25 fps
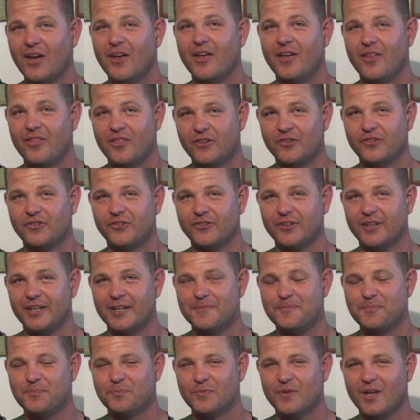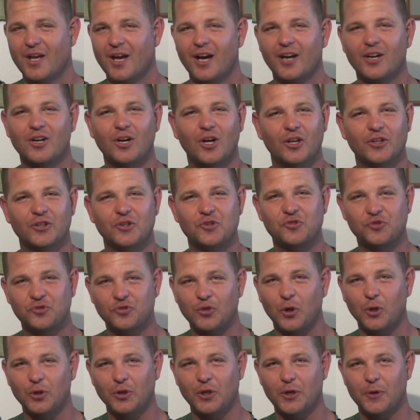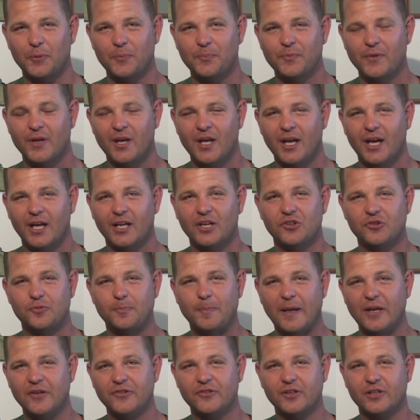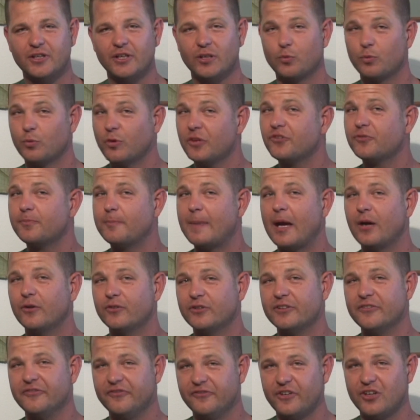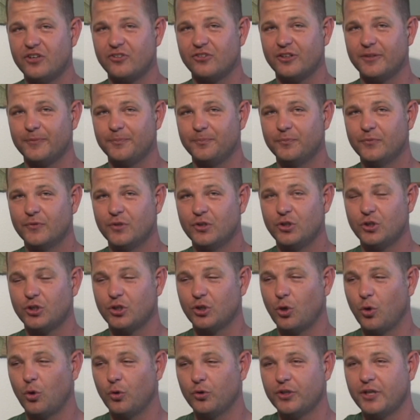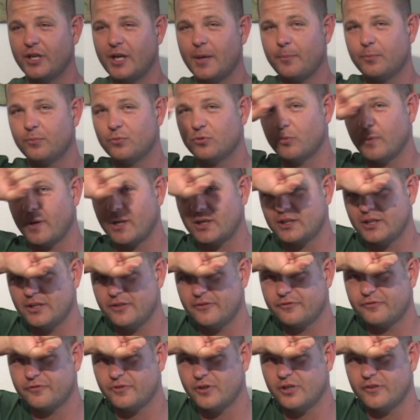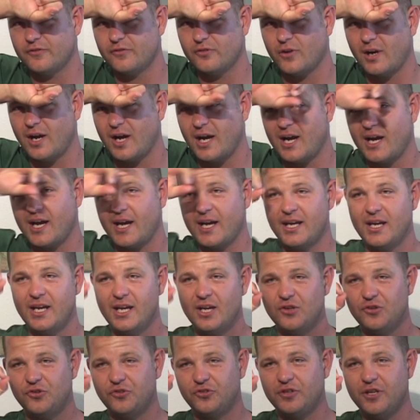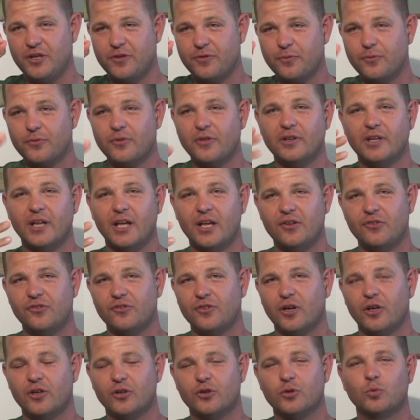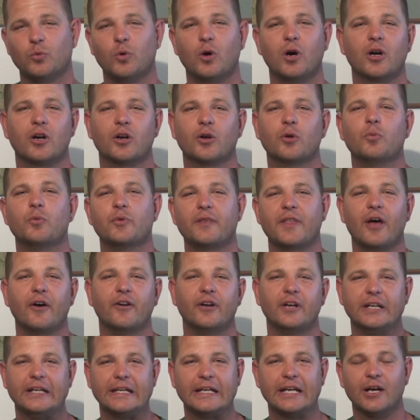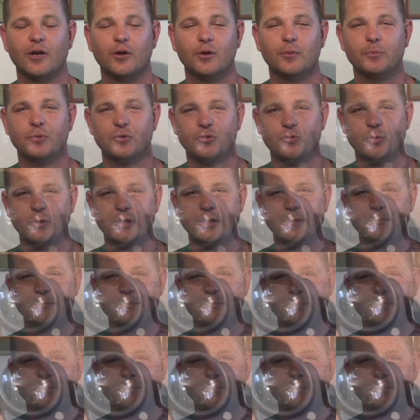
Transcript: And this is it. I call it a solo, and it's basically wrist-mounted vision. You can hold it up directly in front of your eye, see through the lens underwater without any air in between.